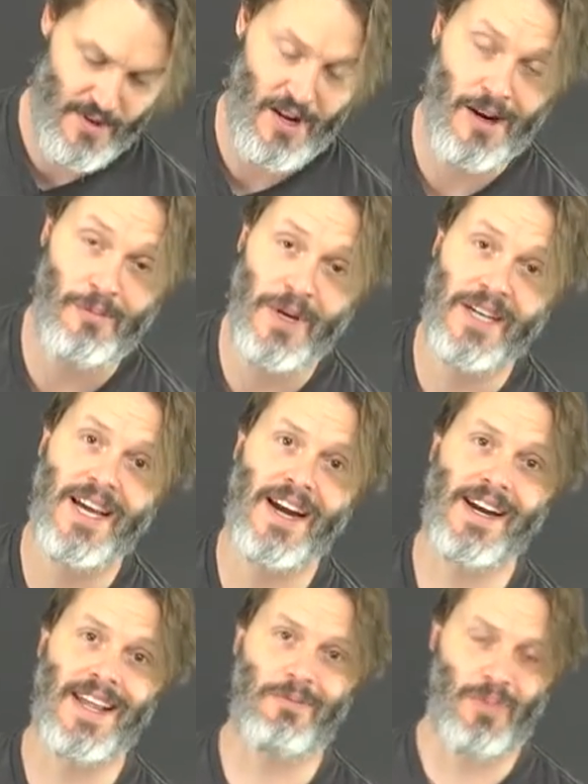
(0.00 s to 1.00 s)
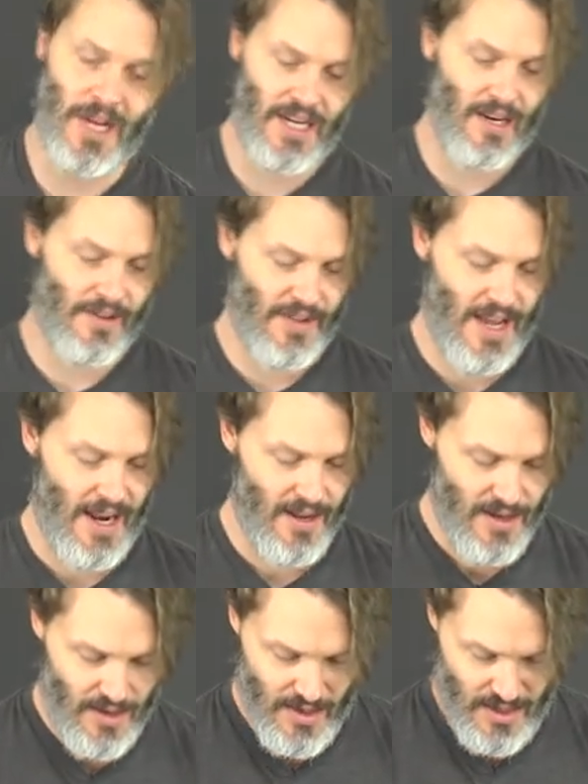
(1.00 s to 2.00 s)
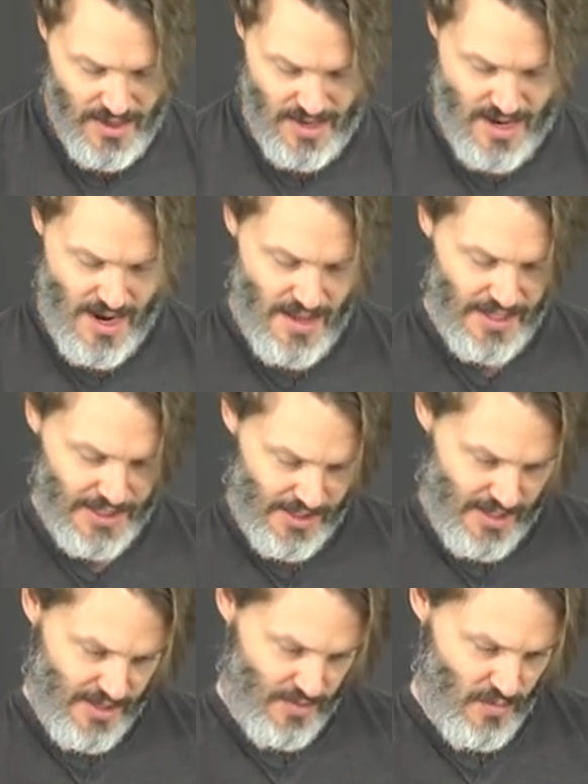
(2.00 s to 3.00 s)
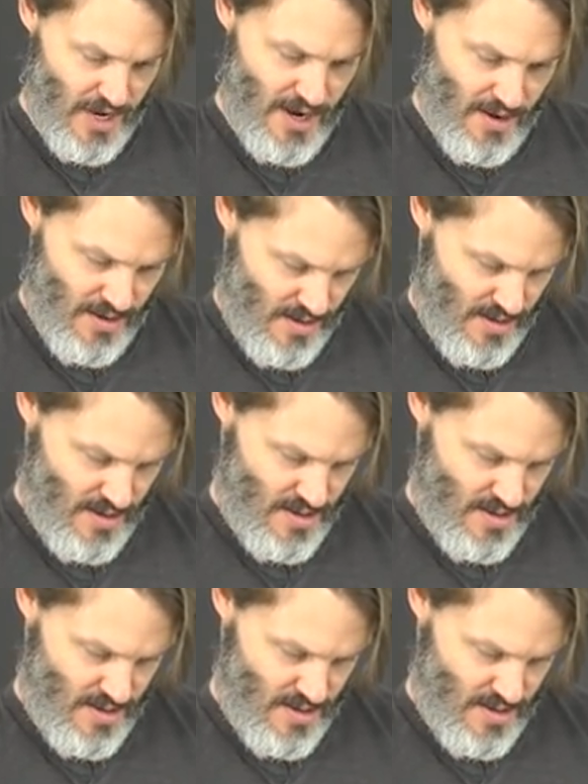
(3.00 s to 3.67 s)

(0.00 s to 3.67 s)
You know, I'm being kind of nitpicky on that. And let's look at the rear.